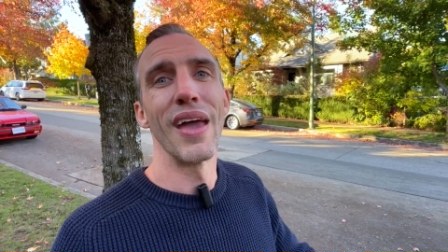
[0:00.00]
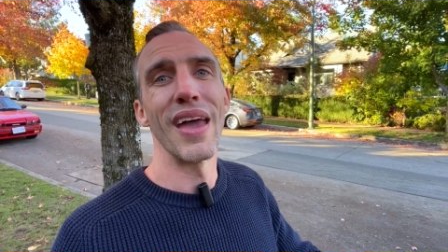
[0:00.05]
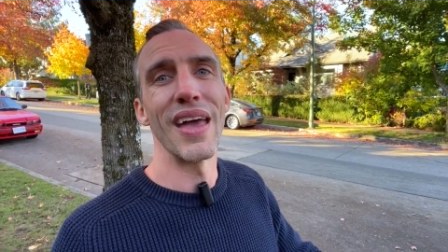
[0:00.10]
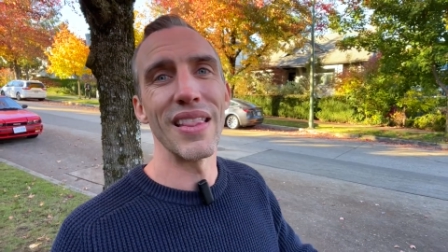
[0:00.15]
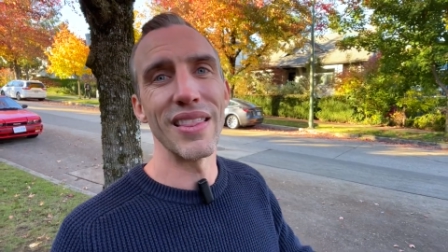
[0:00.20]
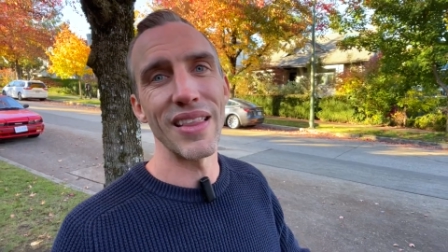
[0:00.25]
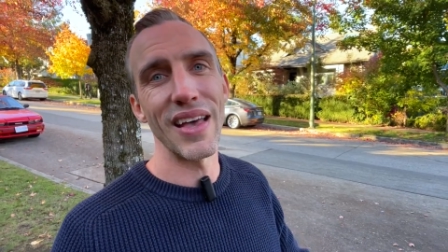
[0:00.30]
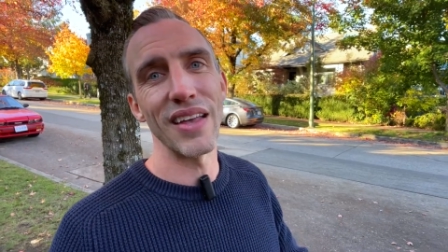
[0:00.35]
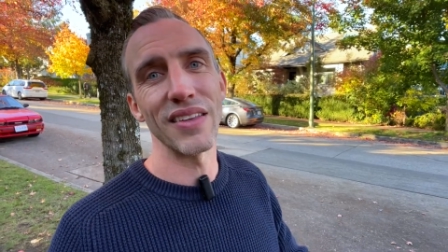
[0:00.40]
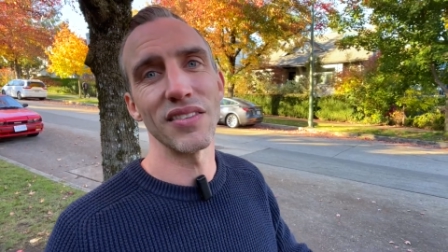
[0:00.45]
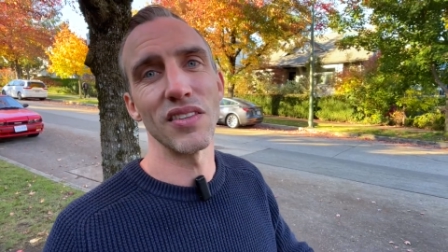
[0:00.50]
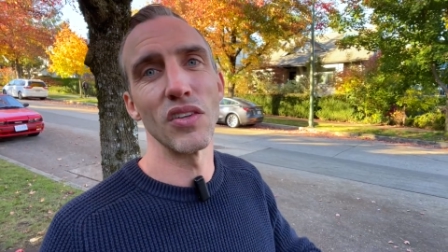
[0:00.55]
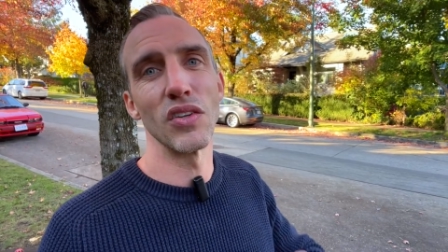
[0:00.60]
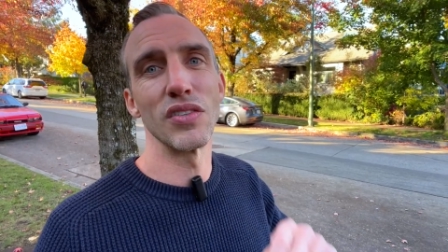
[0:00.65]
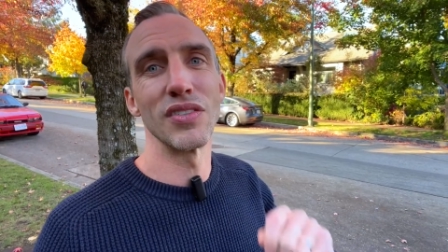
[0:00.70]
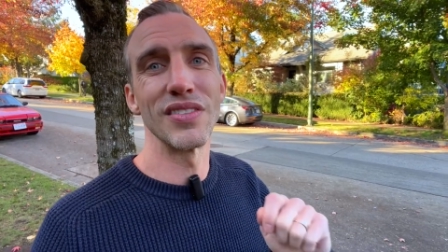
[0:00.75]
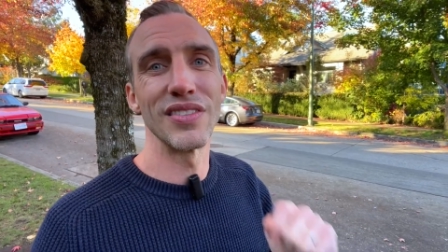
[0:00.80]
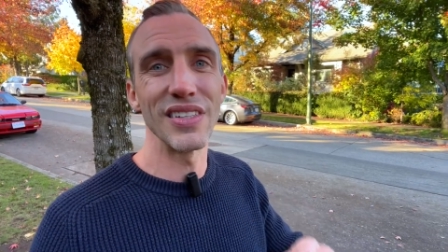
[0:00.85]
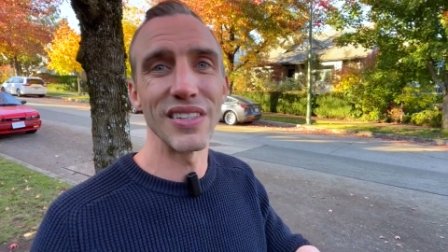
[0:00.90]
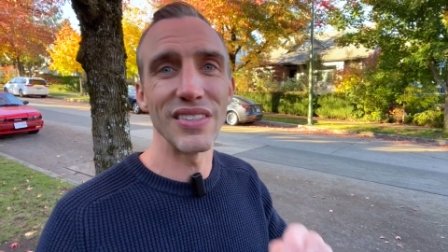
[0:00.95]
And lastly,
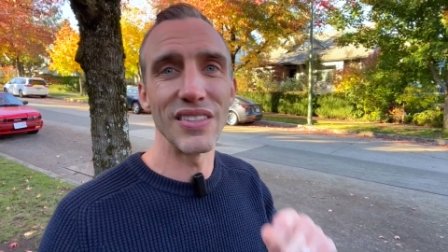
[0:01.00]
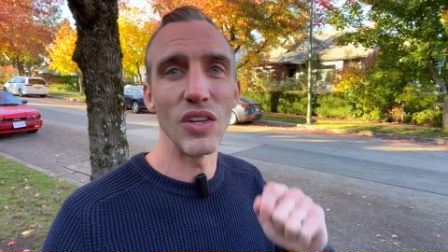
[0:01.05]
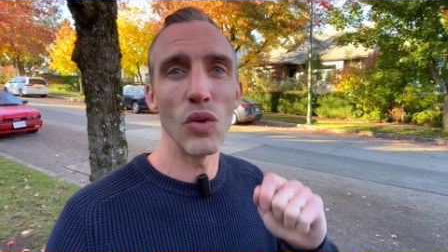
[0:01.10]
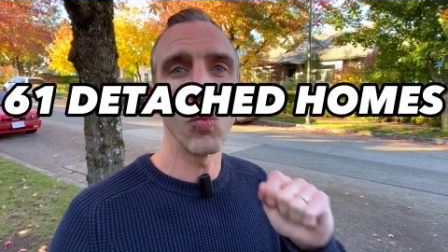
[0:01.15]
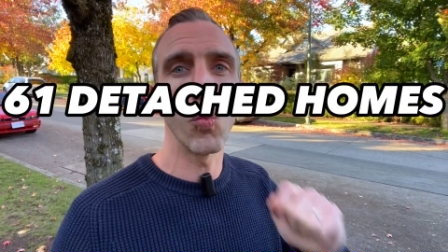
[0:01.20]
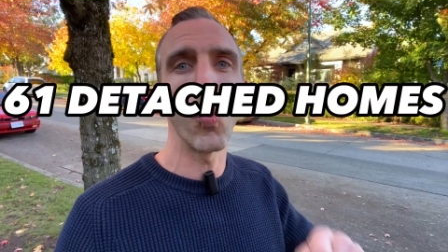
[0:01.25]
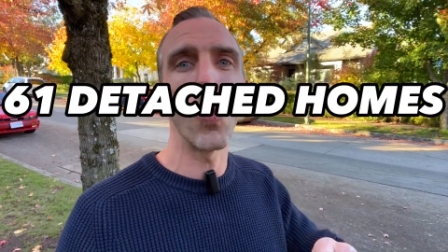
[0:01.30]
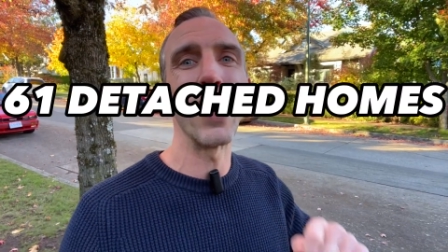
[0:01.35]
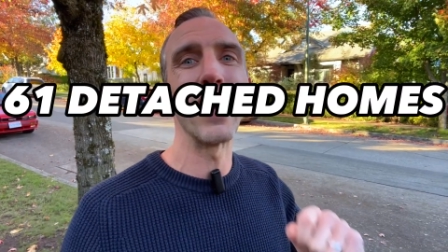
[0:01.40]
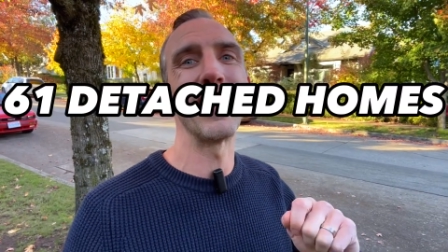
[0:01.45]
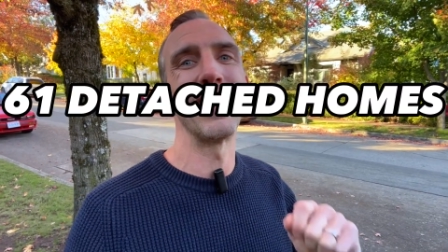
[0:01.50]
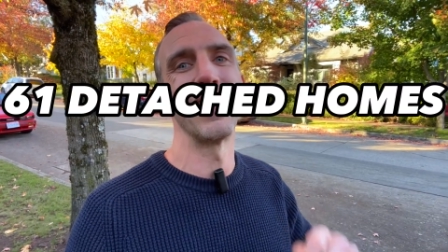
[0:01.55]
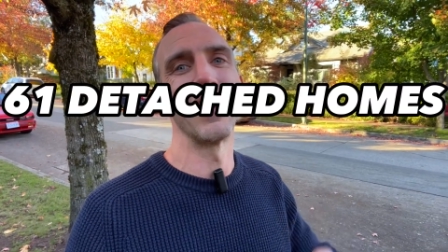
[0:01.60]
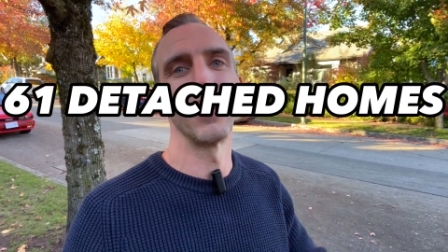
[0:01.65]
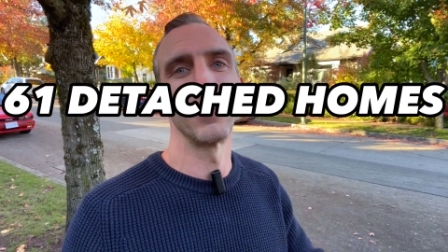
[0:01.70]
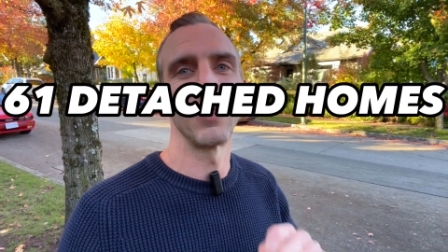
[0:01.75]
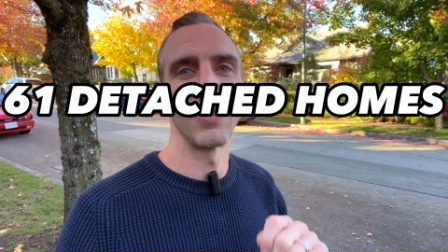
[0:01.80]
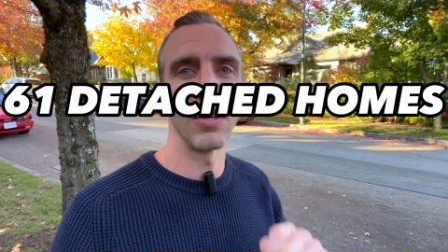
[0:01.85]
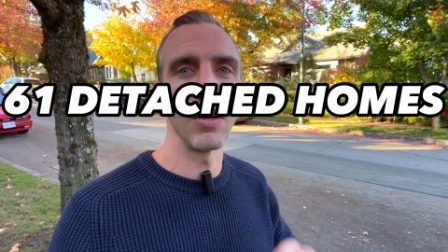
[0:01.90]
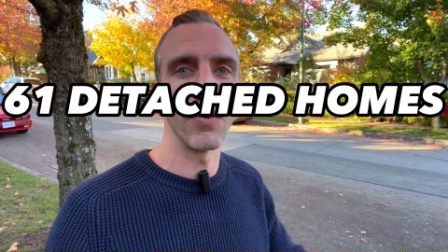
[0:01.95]
there's 61
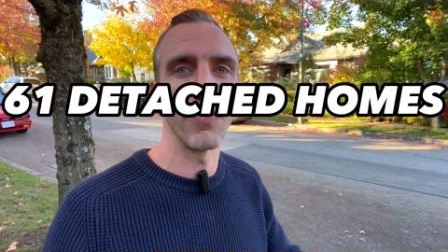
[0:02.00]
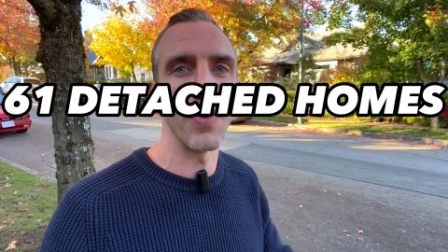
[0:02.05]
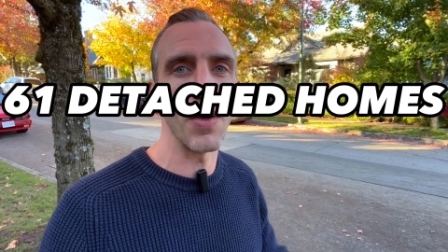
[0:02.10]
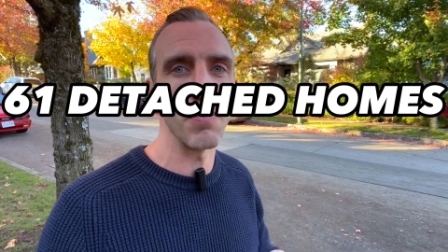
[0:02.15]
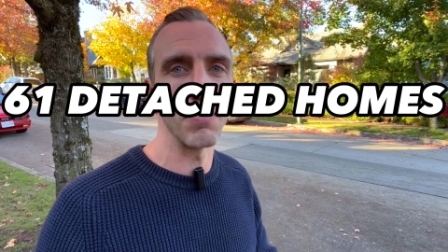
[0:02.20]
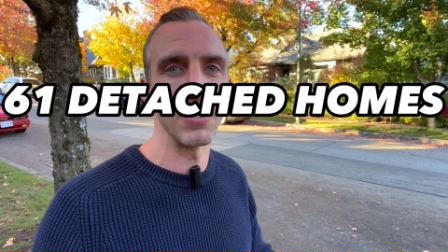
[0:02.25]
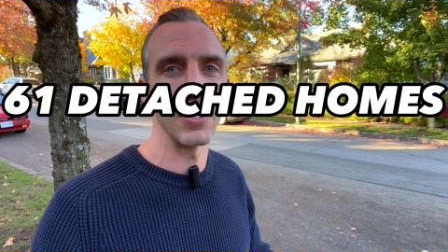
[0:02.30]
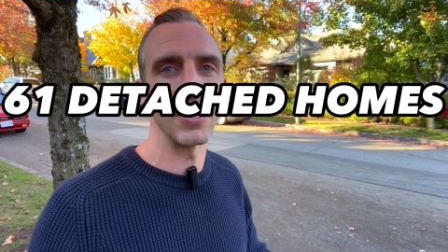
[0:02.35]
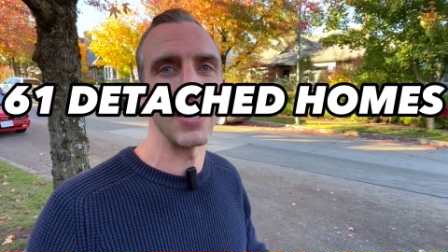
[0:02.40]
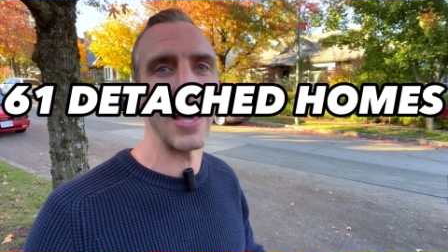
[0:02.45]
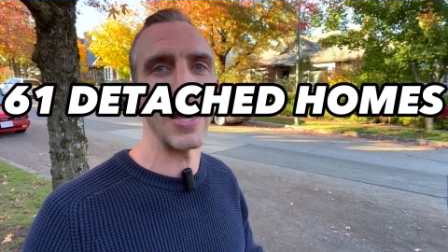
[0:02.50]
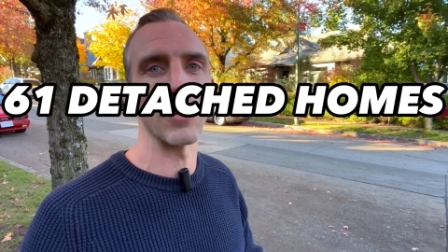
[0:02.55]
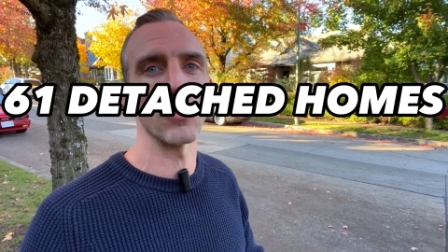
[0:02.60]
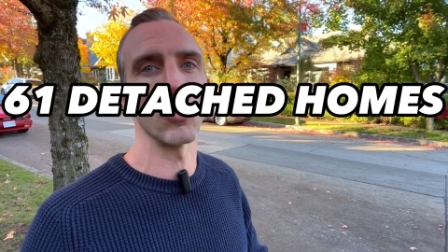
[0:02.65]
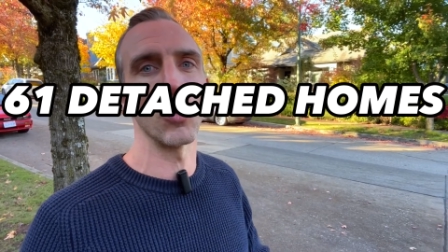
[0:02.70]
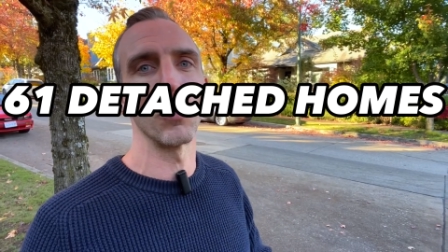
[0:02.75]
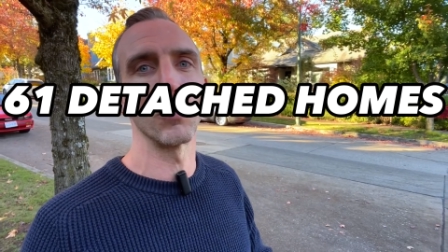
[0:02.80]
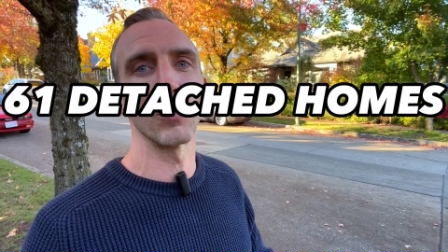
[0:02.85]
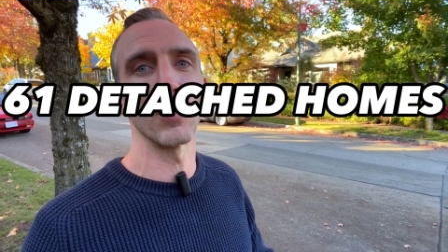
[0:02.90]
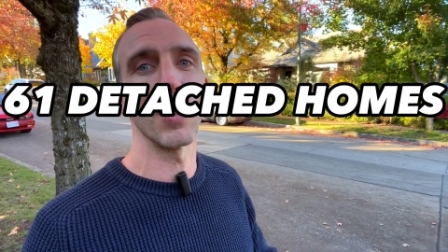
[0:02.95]
single-family detached
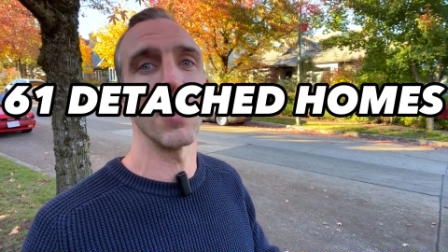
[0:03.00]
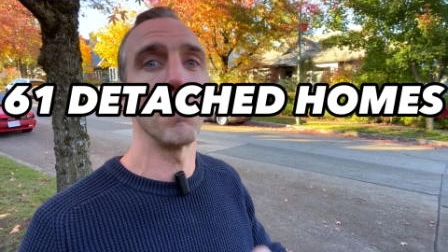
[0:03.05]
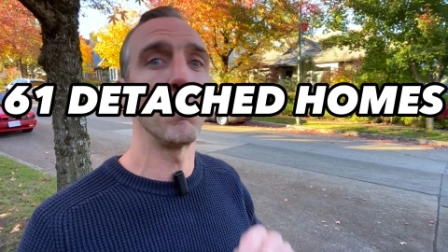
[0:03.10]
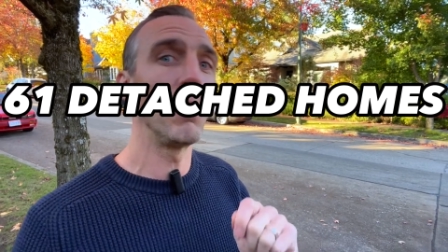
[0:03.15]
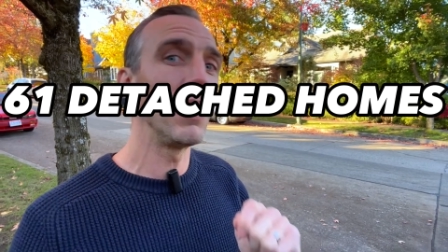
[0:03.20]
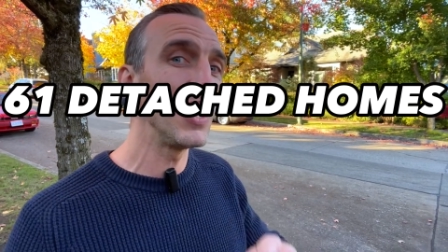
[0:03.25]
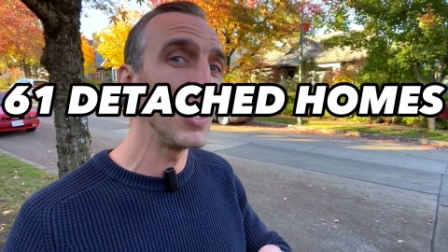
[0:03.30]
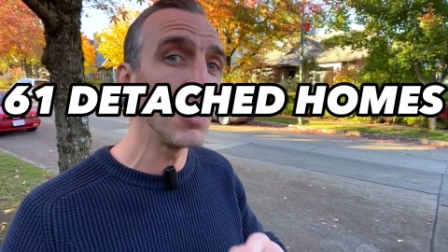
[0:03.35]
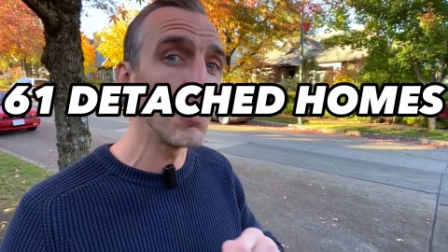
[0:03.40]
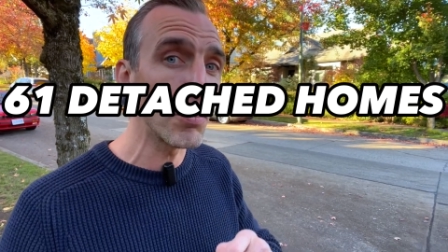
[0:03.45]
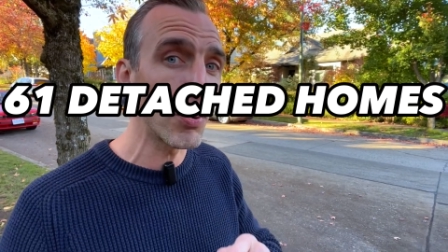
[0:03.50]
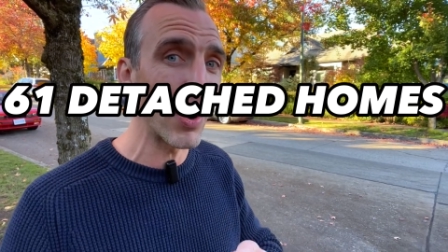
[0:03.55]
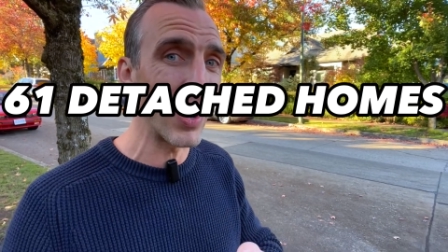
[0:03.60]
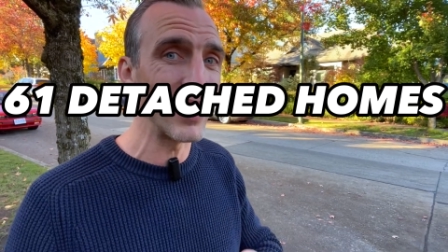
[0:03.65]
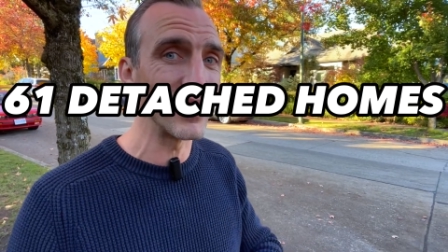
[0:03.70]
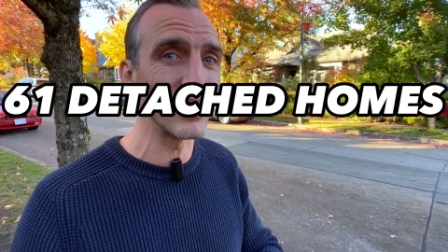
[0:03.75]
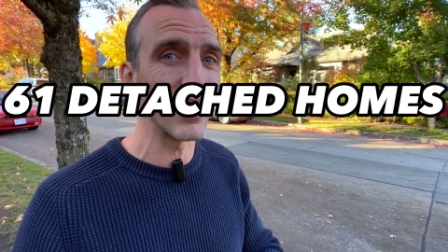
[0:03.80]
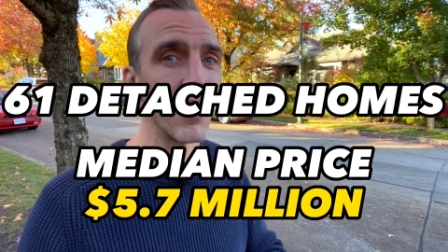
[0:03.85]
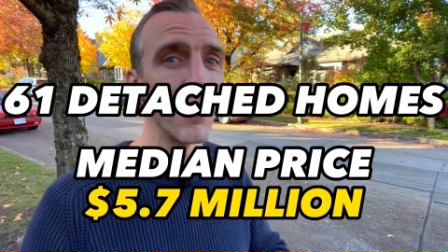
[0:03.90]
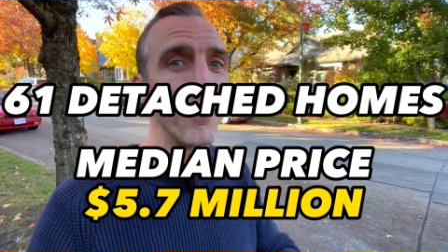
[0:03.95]
homes with a median
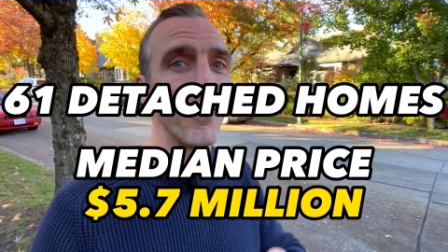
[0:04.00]
price of